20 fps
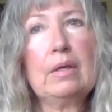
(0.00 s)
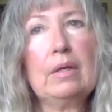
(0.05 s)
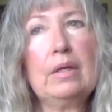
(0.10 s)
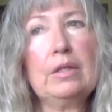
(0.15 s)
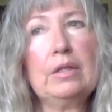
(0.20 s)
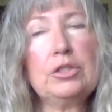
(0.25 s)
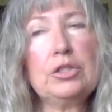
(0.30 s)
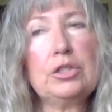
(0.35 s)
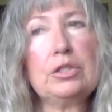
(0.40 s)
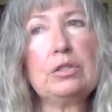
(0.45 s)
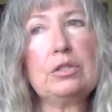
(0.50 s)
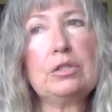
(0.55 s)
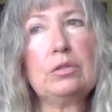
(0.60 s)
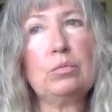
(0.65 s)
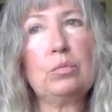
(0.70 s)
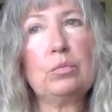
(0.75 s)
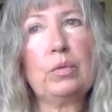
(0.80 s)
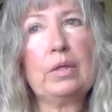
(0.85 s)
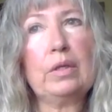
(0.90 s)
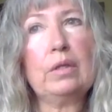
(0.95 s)
it just
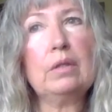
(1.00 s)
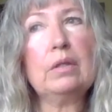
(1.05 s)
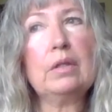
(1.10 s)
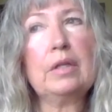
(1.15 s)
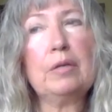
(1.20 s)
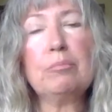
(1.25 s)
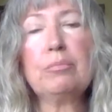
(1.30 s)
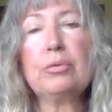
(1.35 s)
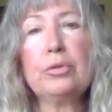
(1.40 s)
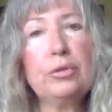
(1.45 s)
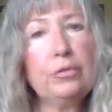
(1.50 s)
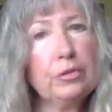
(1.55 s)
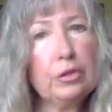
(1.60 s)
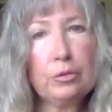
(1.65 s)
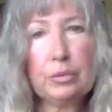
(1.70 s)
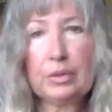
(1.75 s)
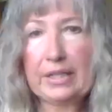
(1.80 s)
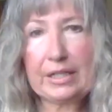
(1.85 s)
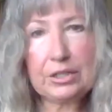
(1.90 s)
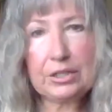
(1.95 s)
will improve
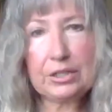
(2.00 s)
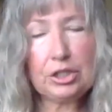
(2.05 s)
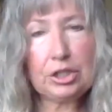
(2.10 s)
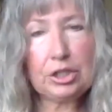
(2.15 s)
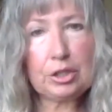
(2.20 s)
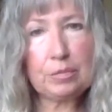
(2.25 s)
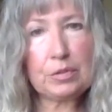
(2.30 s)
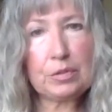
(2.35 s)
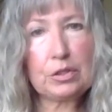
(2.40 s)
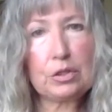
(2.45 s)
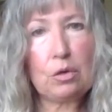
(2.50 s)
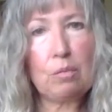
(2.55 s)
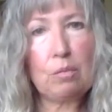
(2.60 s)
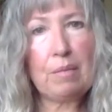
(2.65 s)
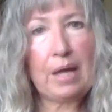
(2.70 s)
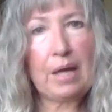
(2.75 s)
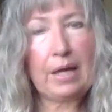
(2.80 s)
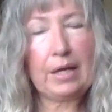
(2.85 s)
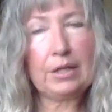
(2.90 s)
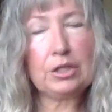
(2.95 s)
your relationship so
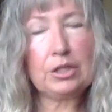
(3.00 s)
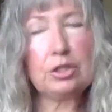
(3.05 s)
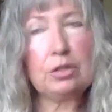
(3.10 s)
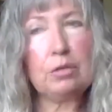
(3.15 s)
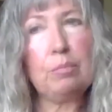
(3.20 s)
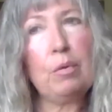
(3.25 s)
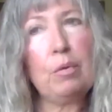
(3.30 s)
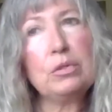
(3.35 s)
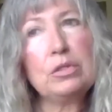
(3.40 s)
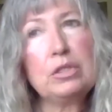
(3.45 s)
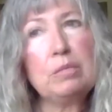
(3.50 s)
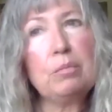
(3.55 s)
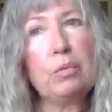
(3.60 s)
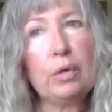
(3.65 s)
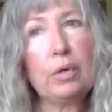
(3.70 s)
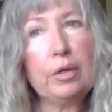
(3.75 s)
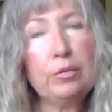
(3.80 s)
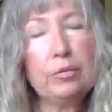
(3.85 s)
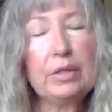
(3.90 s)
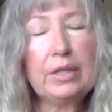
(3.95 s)
much. The most
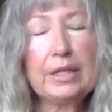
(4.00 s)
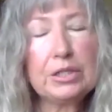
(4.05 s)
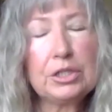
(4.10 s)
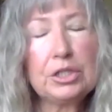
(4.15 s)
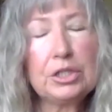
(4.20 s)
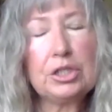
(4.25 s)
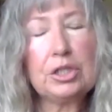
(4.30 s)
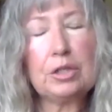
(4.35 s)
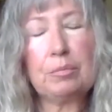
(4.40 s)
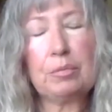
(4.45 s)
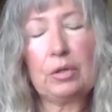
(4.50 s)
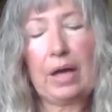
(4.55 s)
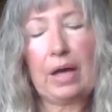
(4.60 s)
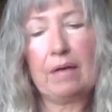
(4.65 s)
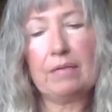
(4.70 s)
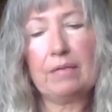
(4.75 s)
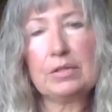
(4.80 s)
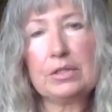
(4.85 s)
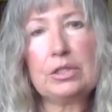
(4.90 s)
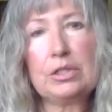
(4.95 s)
important relationship you
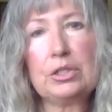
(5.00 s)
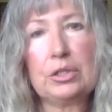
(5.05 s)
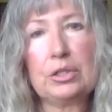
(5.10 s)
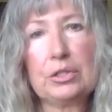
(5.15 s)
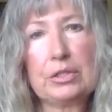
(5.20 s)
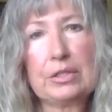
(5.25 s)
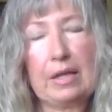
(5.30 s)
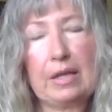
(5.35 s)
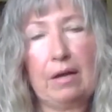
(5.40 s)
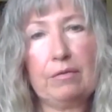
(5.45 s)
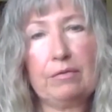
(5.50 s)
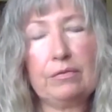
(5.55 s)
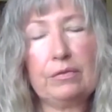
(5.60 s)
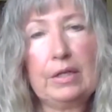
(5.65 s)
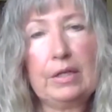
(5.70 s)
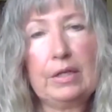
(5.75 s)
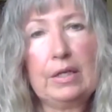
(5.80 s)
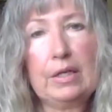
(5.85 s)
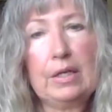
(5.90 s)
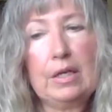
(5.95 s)
have is to yourself.
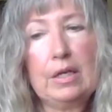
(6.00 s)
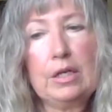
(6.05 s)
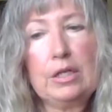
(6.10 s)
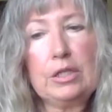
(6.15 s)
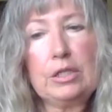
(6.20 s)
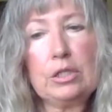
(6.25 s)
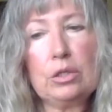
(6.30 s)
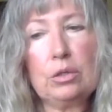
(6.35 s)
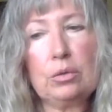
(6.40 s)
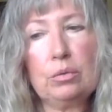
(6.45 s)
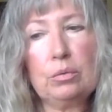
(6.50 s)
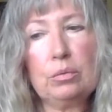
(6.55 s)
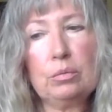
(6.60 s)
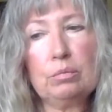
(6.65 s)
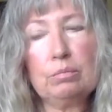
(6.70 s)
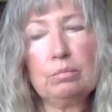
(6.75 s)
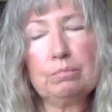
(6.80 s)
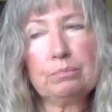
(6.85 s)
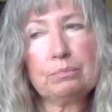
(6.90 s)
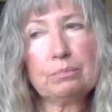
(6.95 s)

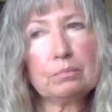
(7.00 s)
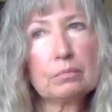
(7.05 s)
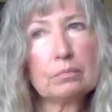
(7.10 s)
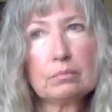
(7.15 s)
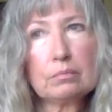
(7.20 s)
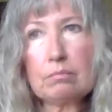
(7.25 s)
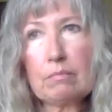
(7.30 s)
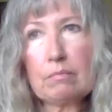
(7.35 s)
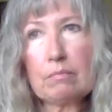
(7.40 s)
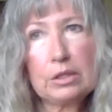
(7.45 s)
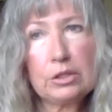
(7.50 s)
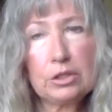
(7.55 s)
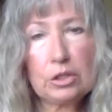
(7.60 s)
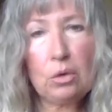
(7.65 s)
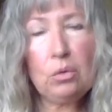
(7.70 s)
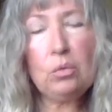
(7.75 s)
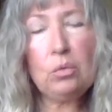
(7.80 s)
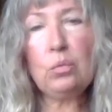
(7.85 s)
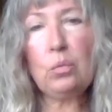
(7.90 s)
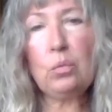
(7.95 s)
So
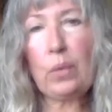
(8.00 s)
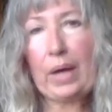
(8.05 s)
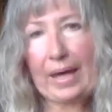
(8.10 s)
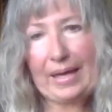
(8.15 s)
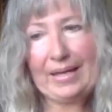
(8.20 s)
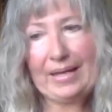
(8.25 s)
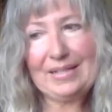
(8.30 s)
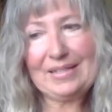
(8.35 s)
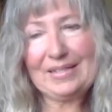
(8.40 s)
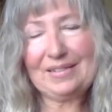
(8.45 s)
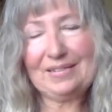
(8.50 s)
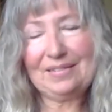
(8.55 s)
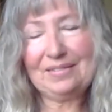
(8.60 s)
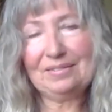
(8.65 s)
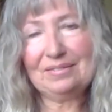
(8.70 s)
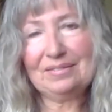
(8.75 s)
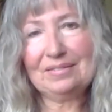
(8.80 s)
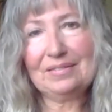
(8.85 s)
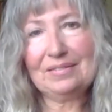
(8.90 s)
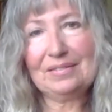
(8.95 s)
don't wait.
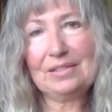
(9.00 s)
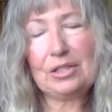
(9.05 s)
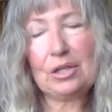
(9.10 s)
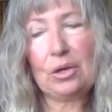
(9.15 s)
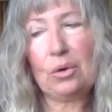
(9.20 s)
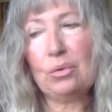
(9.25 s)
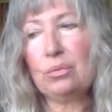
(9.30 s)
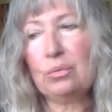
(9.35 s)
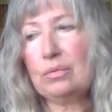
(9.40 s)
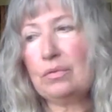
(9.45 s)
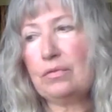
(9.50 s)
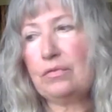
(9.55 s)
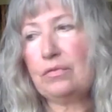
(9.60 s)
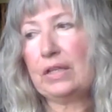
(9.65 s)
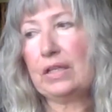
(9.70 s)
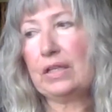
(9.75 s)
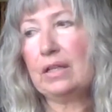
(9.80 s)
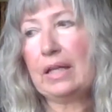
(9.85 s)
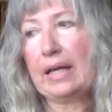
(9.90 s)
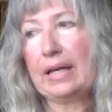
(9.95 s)
Don't
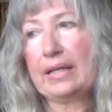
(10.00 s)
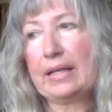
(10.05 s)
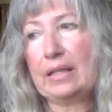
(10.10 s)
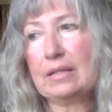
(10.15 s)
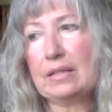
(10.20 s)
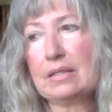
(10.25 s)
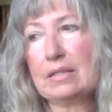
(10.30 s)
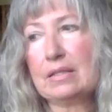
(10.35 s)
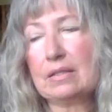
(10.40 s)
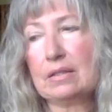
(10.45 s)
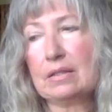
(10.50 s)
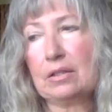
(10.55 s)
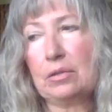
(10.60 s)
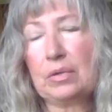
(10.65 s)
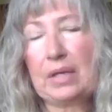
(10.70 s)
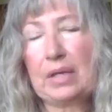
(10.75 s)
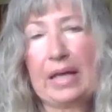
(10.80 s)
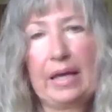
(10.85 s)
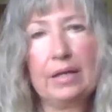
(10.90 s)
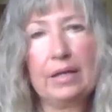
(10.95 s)
feel like
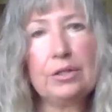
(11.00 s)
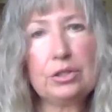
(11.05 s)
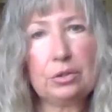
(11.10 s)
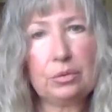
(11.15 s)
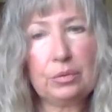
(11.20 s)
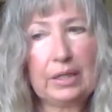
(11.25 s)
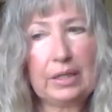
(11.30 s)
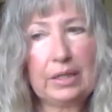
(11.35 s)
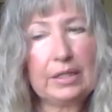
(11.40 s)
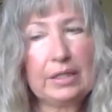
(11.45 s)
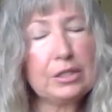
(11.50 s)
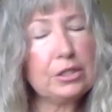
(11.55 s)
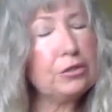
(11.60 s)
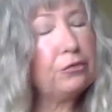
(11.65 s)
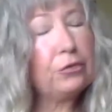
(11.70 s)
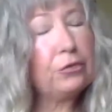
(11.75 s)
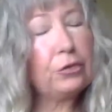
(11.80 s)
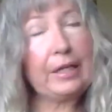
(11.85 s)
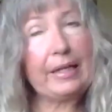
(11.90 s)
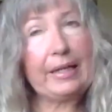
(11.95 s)
you can't do it. It's
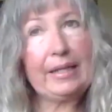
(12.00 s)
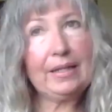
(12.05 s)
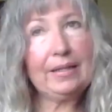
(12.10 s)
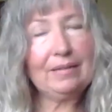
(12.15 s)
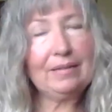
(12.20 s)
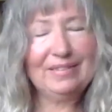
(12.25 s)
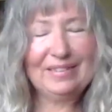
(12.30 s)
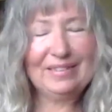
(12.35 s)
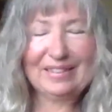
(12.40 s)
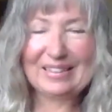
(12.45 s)
free.